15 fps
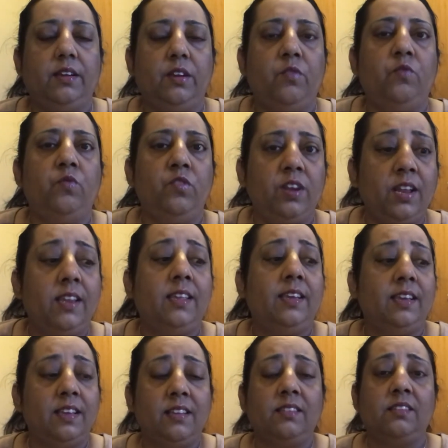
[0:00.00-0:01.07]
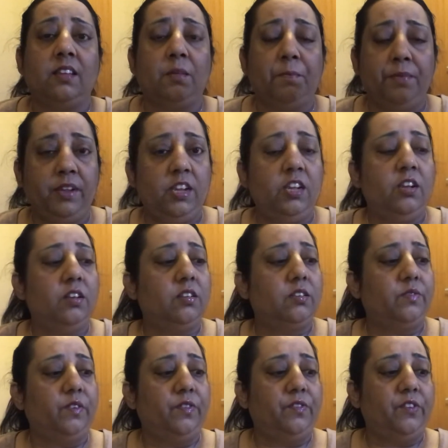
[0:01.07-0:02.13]
It really is a
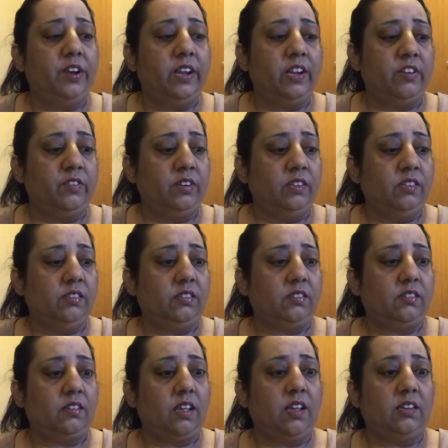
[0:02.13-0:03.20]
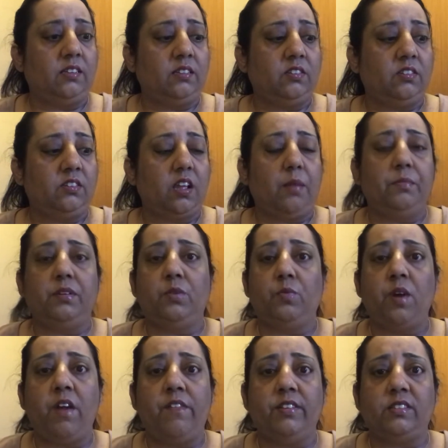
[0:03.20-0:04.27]
beautiful fragrance, and I'm going to
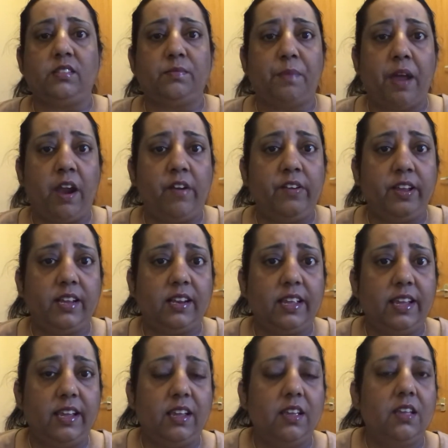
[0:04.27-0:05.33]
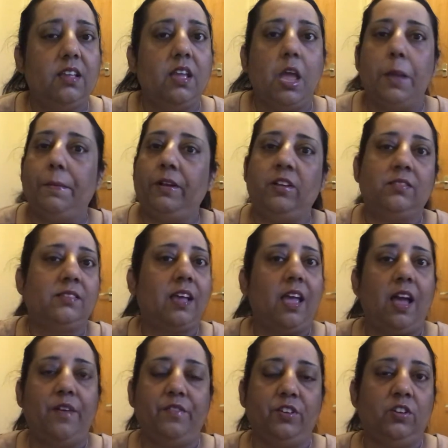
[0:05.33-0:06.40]
wear it sparingly because I
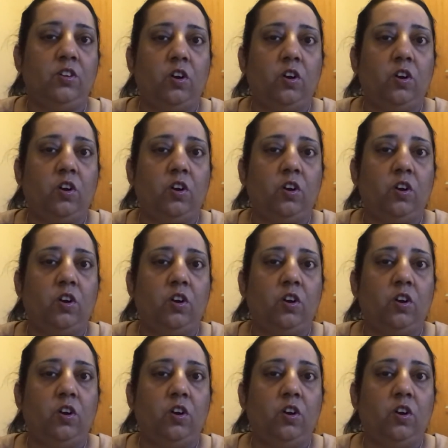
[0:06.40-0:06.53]
haven't